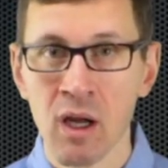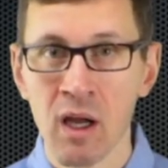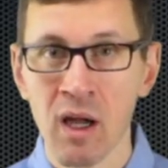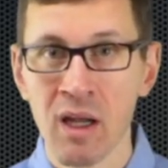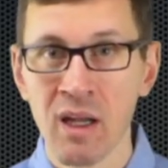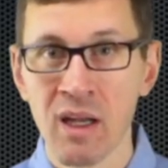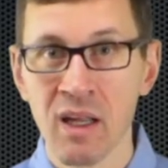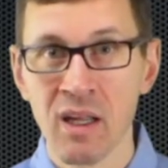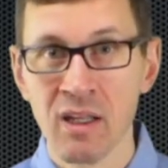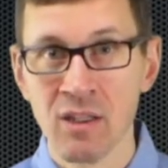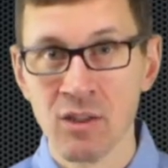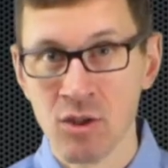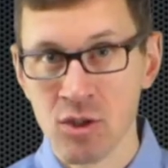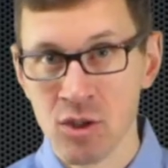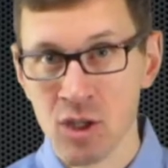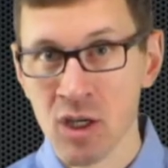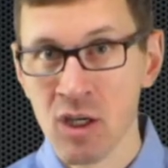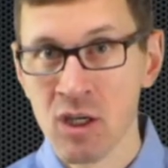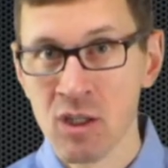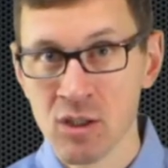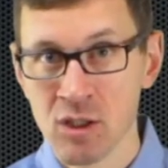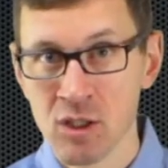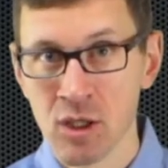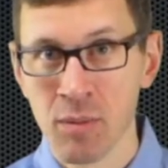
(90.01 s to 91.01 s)
and a
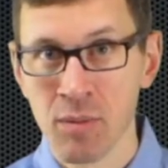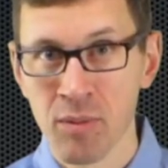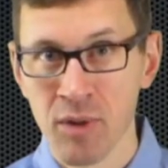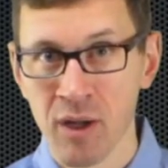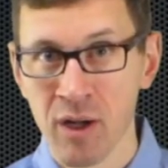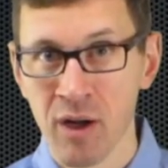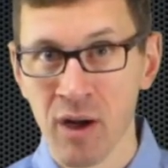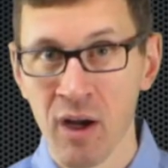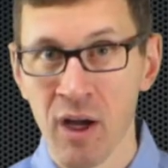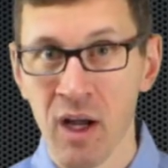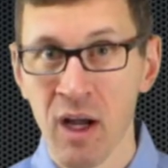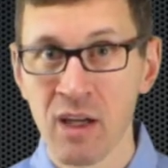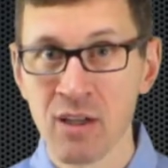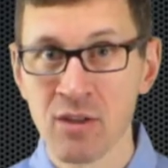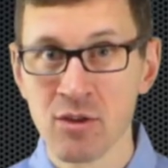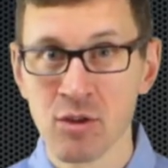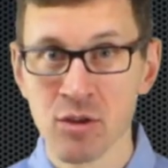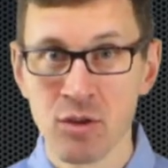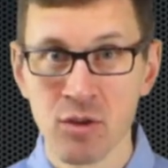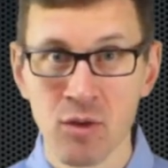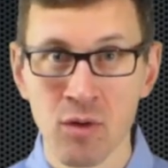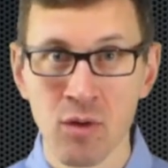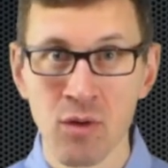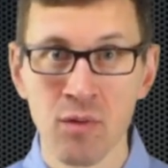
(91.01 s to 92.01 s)
judge up there has
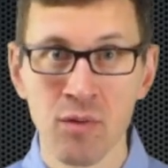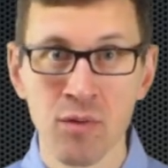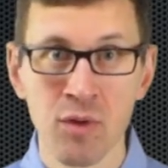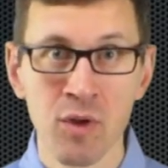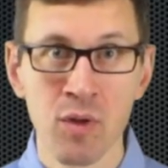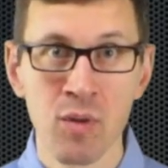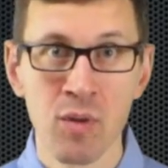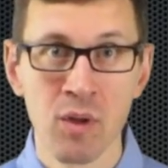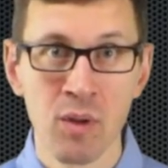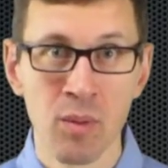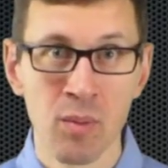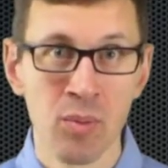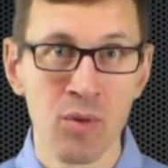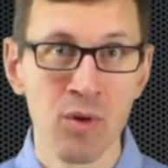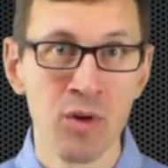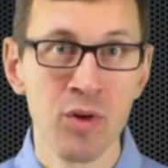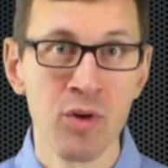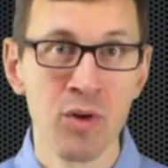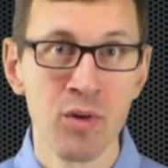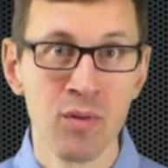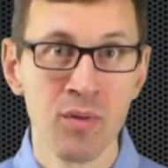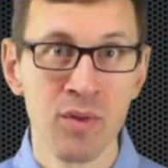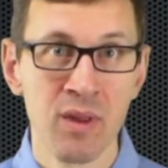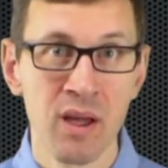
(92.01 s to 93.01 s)
to review and
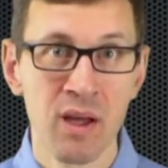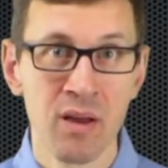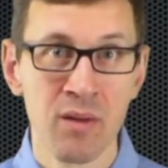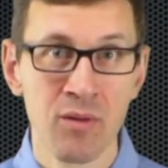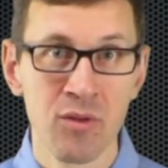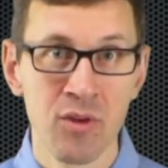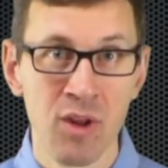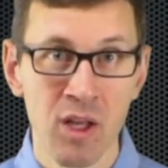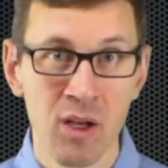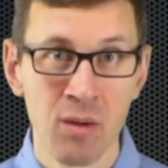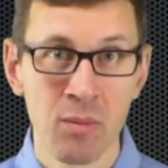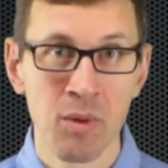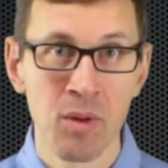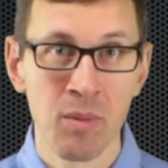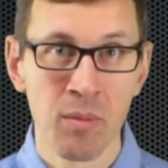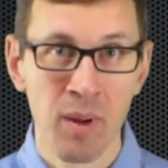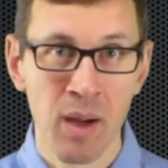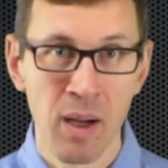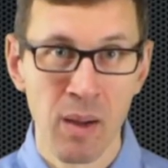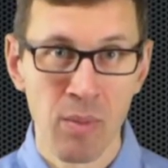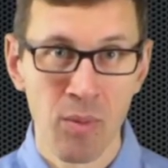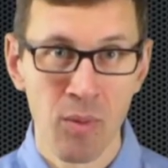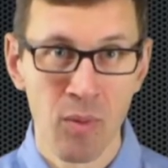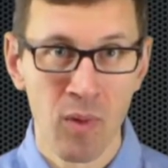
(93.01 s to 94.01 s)
approve that settlement
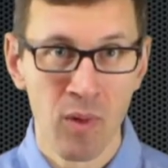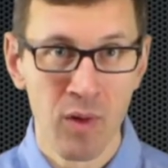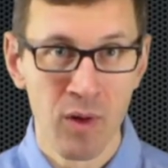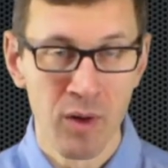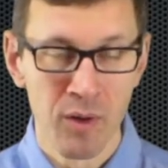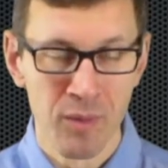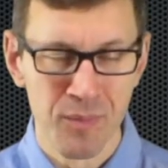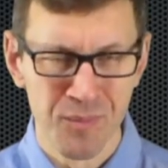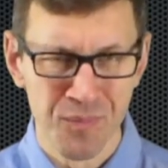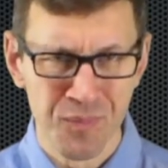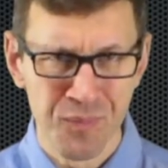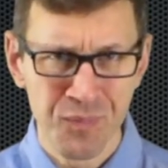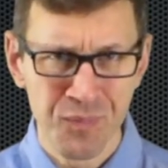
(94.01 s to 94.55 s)
paperwork.